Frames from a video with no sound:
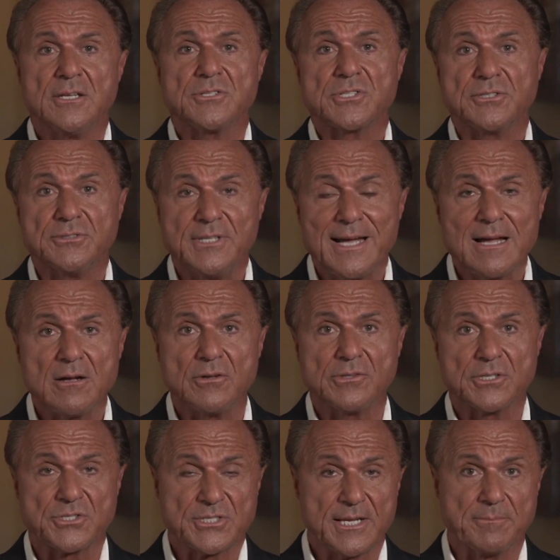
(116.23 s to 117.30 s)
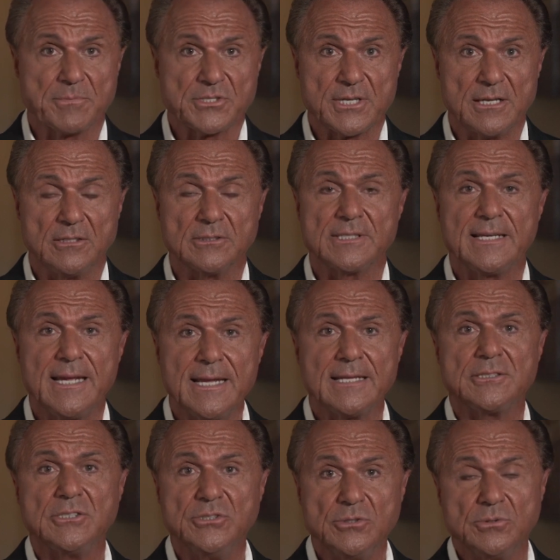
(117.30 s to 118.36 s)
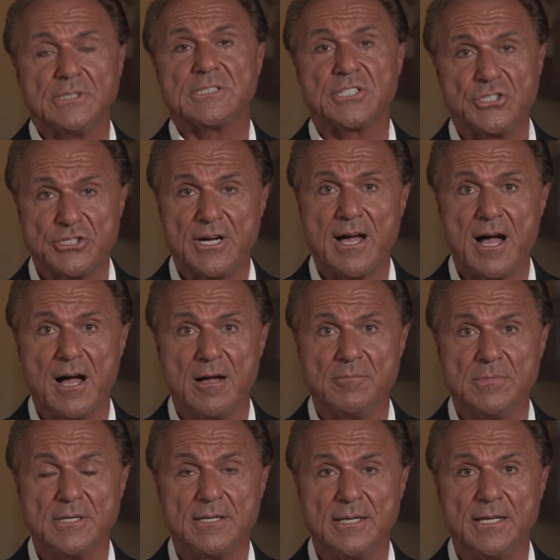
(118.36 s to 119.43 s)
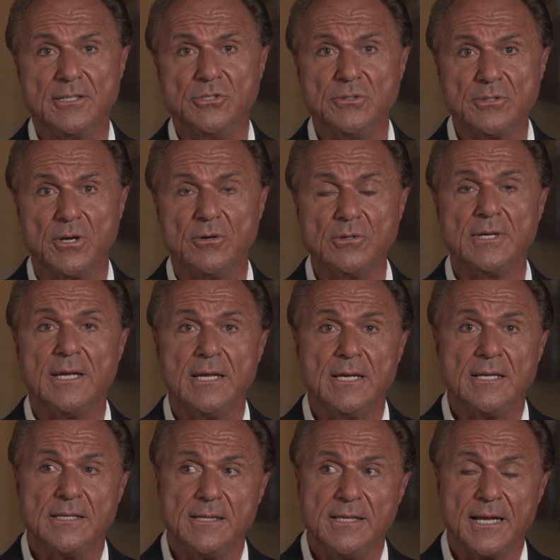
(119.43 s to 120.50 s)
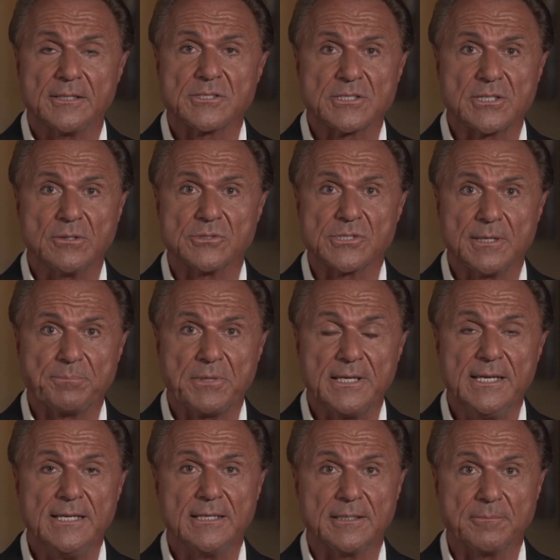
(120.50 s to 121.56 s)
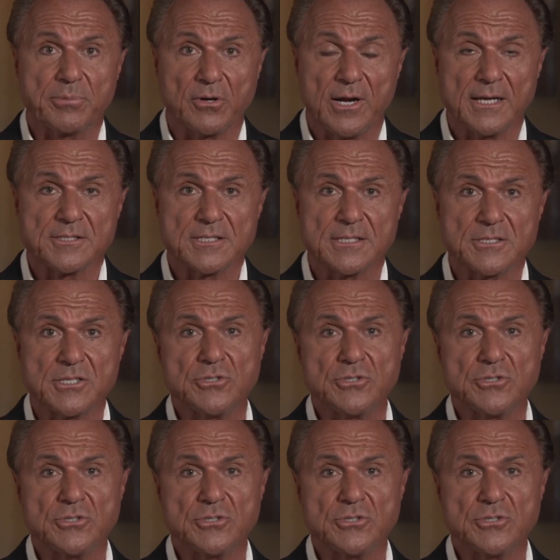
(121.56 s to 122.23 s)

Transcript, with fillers: So now the stem cell can't do its job. And you know, that slows up the healing process.